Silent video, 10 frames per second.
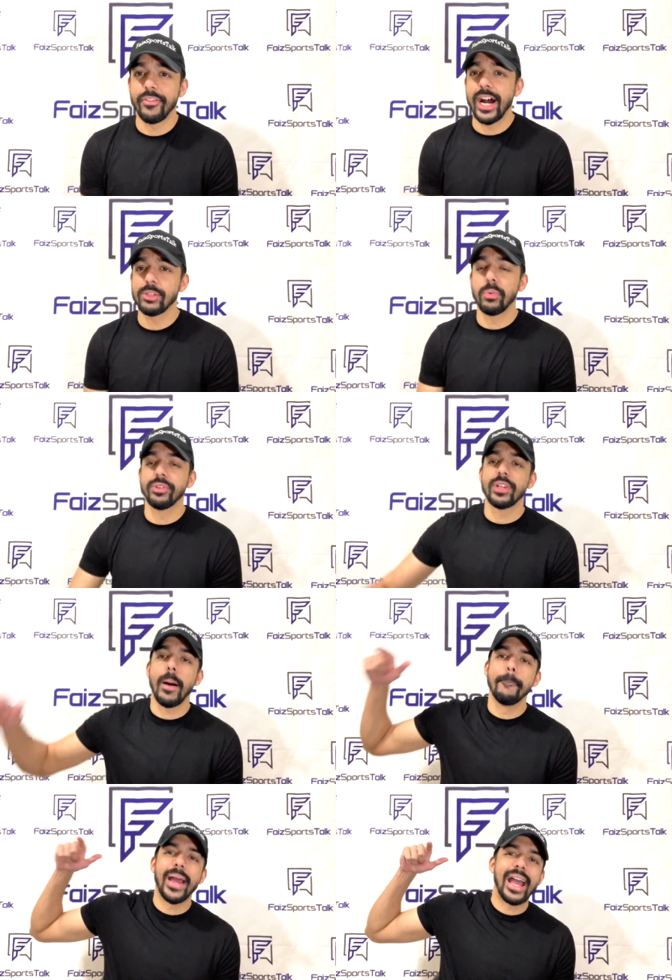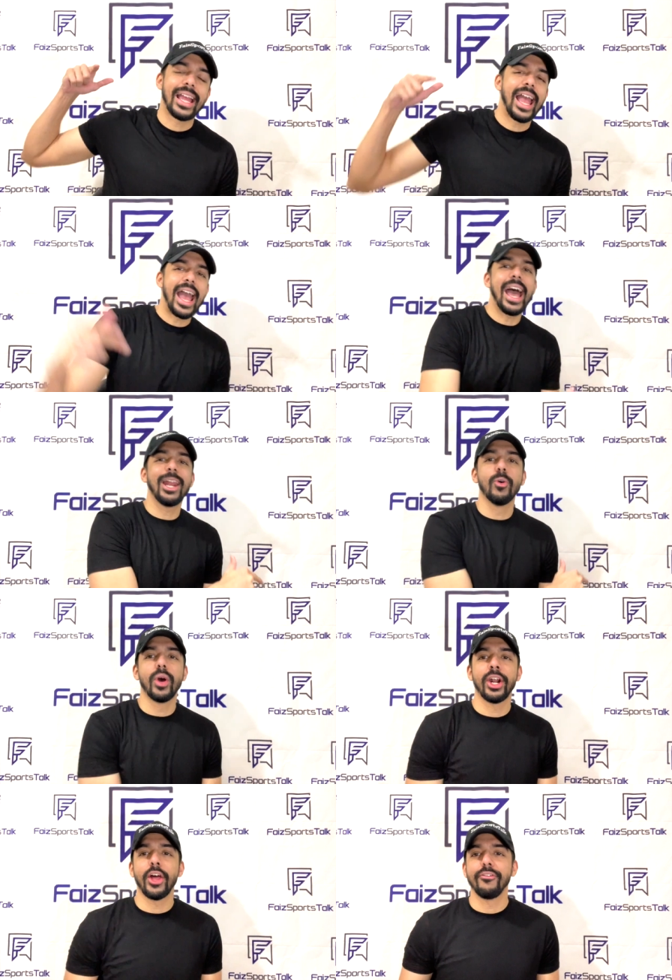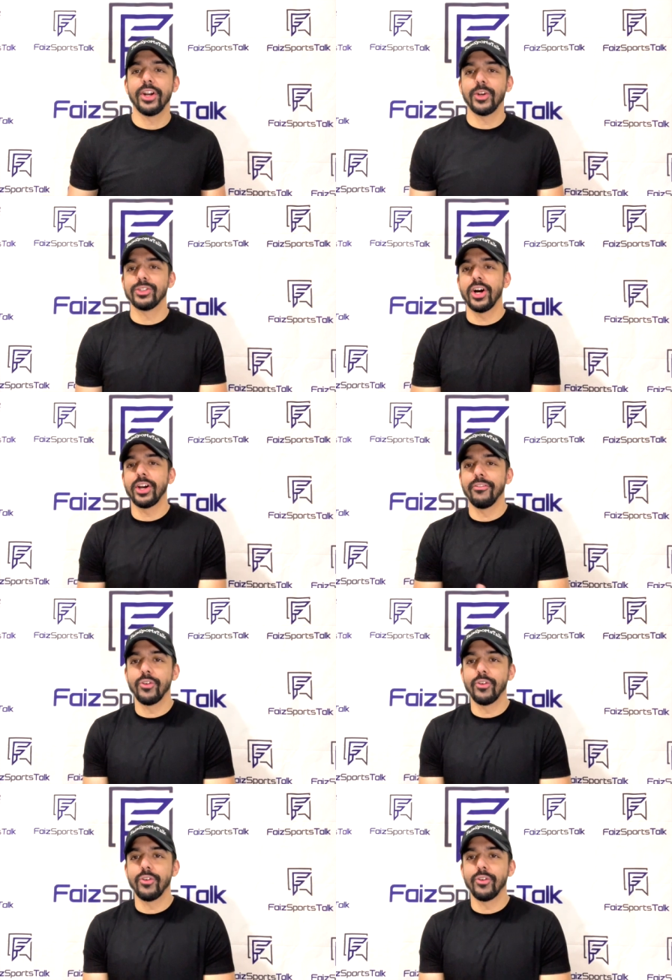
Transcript: Faiz Sports Talk back at it with another video talking,